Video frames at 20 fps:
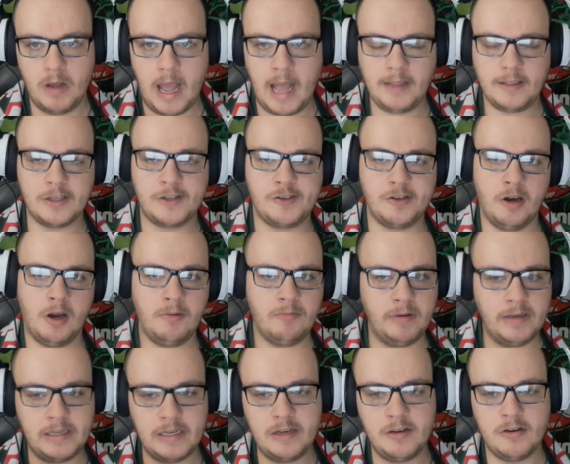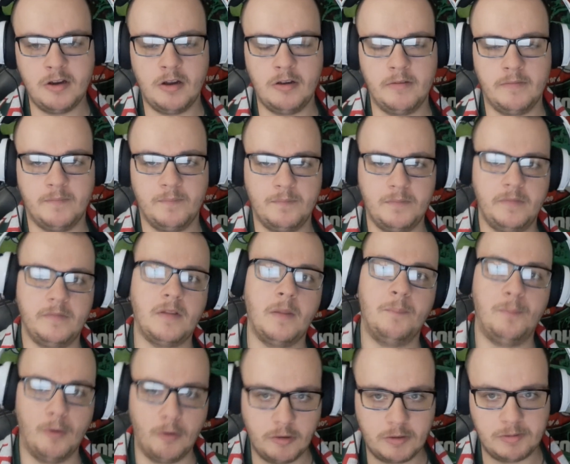at the time, we didn't know
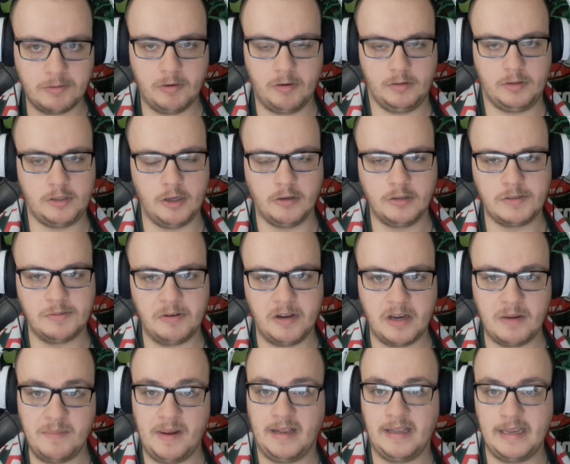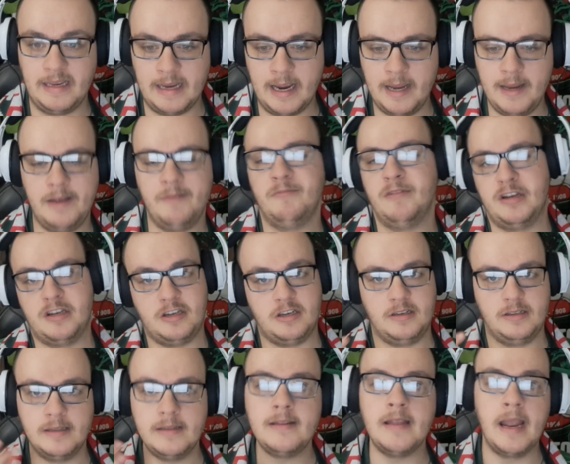the Dogs were going to make the 8, in
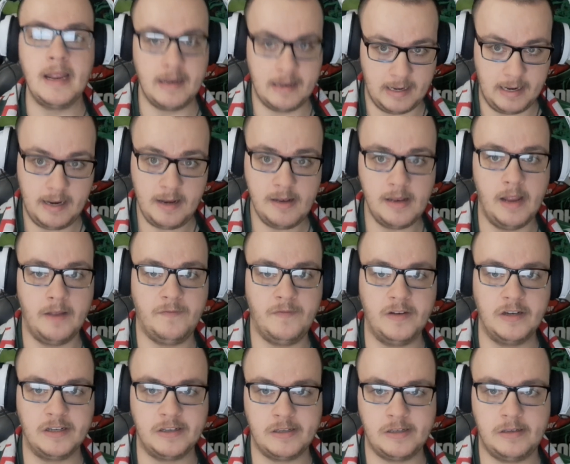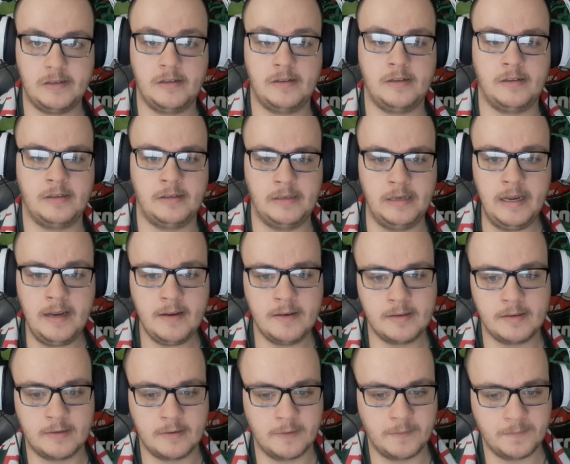which they did. They finished
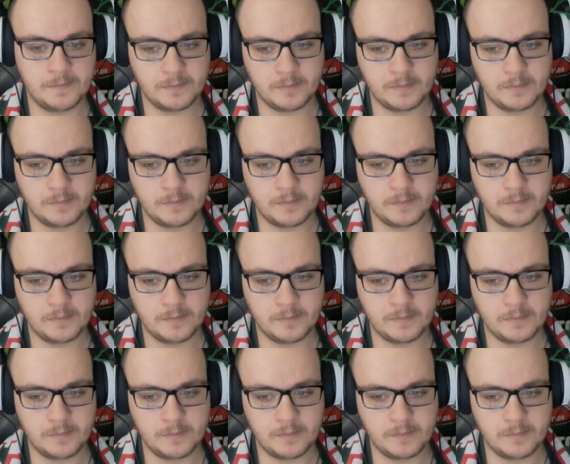6,